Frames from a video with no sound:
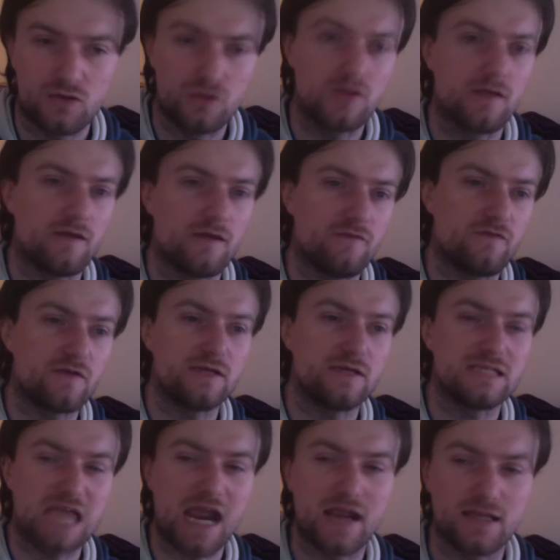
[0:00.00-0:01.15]
very
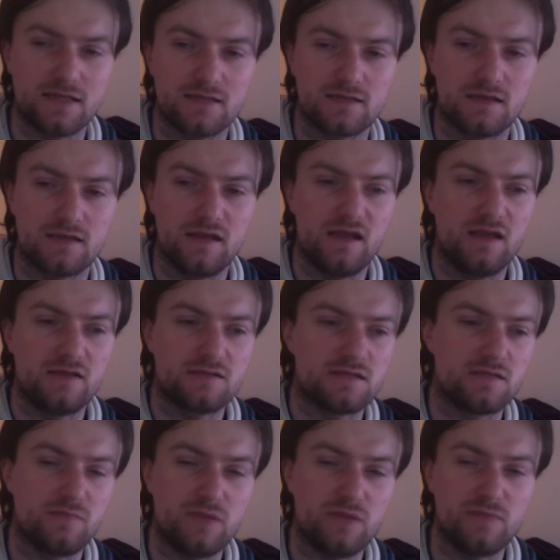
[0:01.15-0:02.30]
targeted
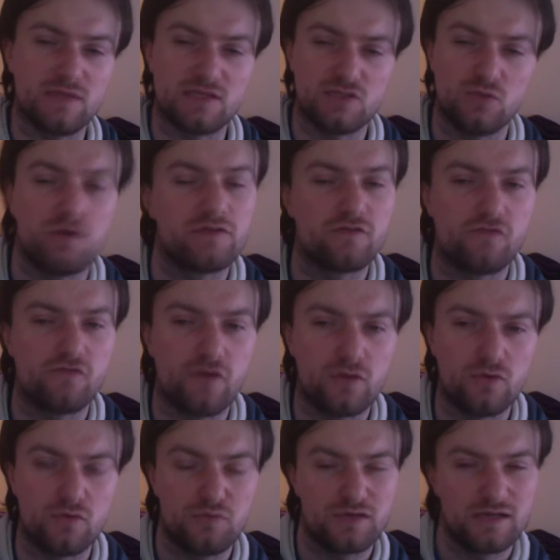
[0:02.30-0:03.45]
to the people that you want to
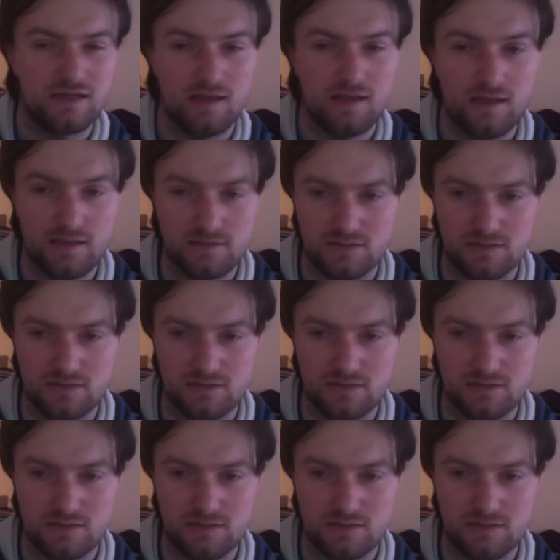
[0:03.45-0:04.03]
follow, but it is